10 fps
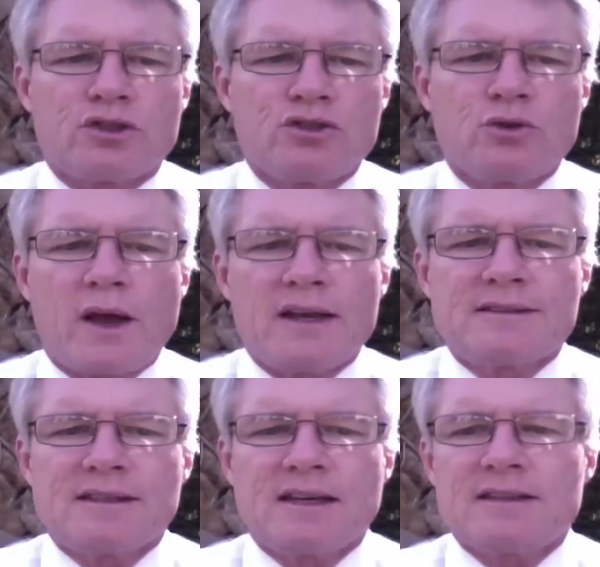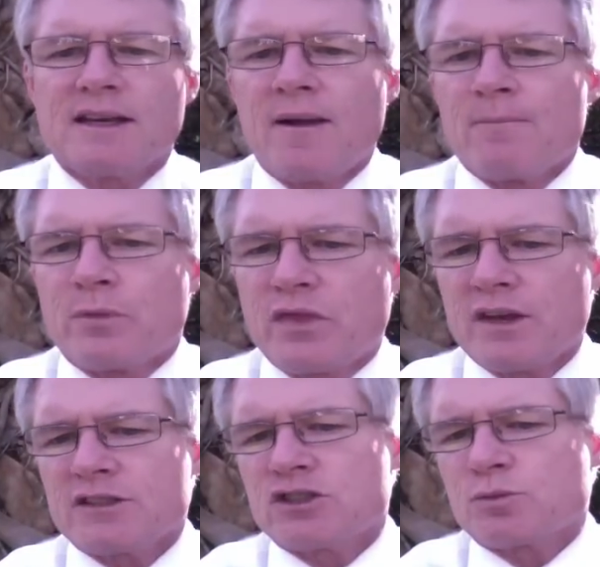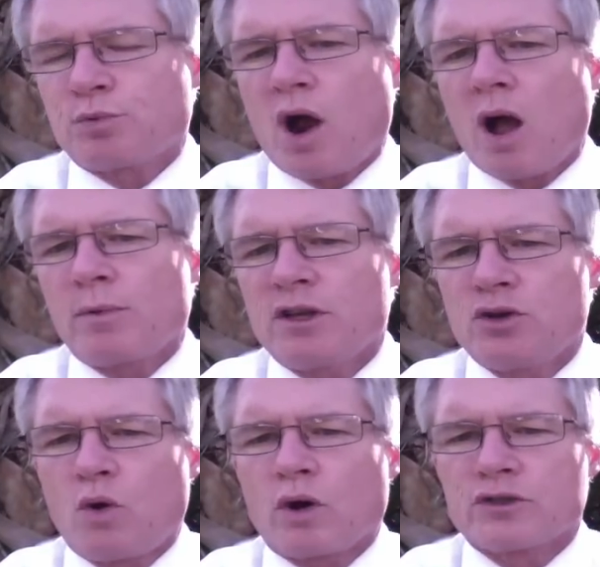and new ACs. This is probably your